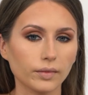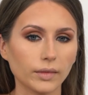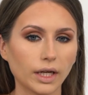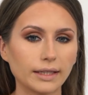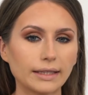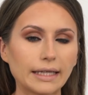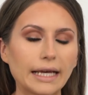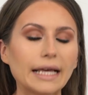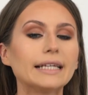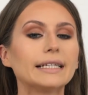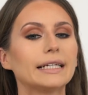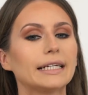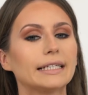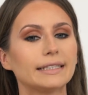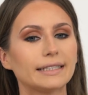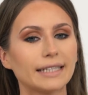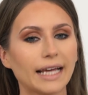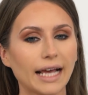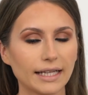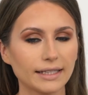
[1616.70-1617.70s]
the
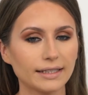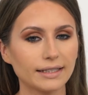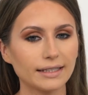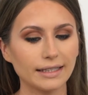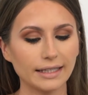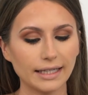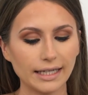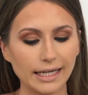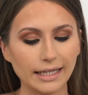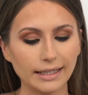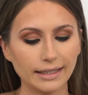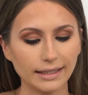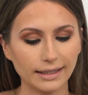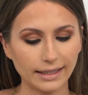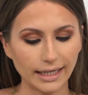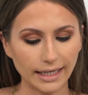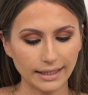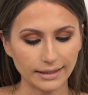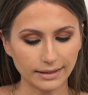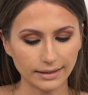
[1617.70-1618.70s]
intensity and
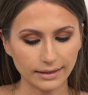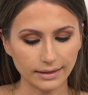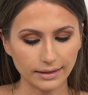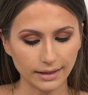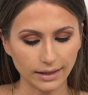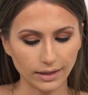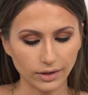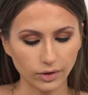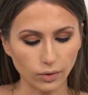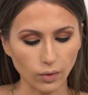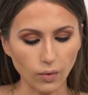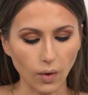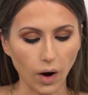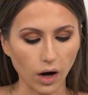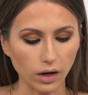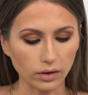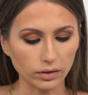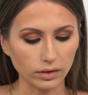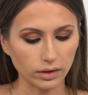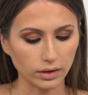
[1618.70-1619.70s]
density you
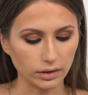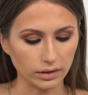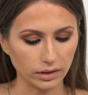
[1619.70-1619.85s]
want.